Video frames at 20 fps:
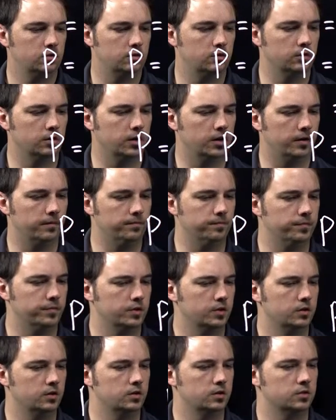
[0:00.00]
Okay,
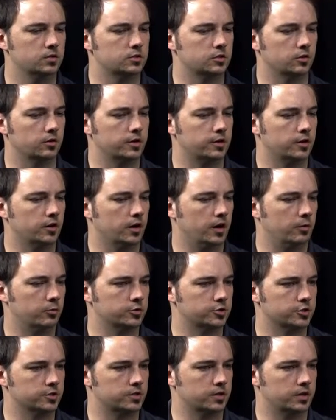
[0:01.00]
so here I would
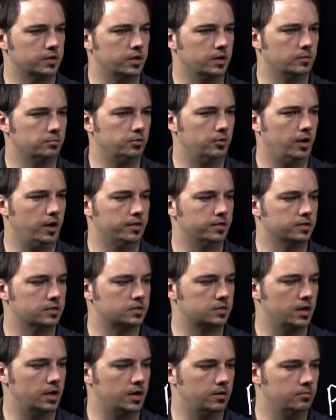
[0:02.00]
just again apply the
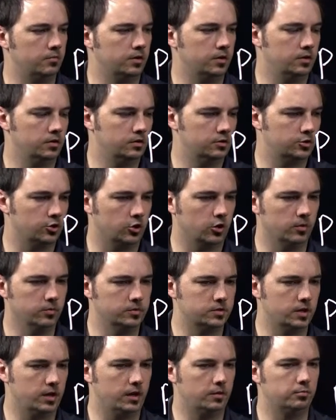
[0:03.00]
same
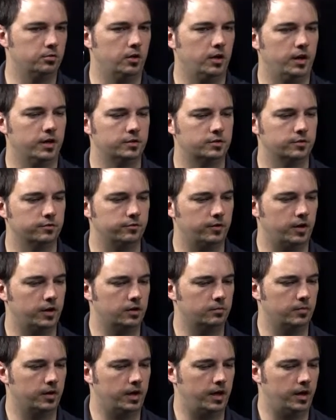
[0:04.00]
terms that I applied to
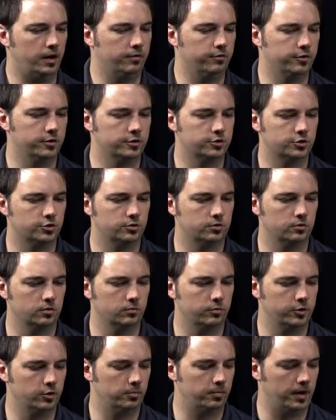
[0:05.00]
finding my average or
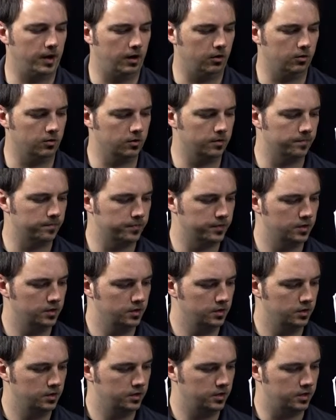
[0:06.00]
real power,
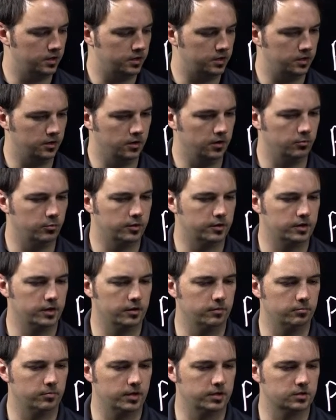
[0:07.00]
and here I would
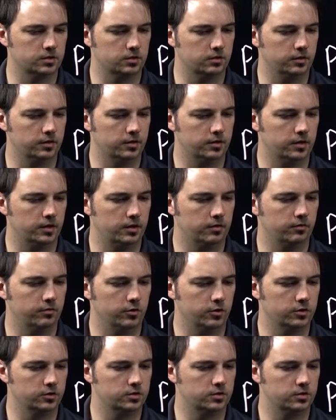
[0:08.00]
get basically the
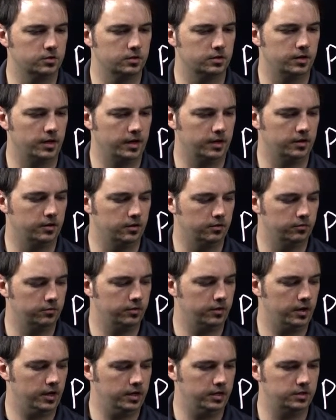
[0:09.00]
inverse, a negative
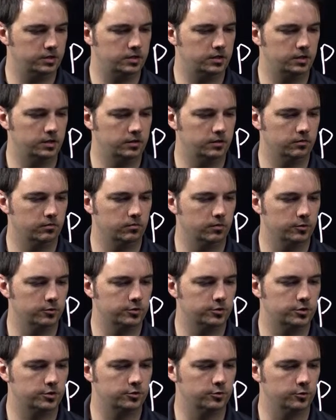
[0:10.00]
18
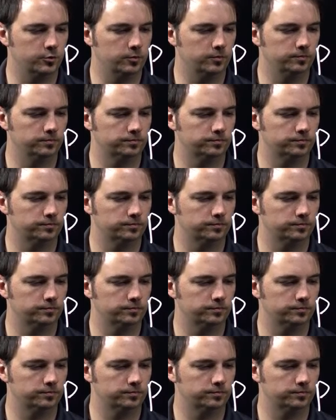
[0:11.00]
root 2.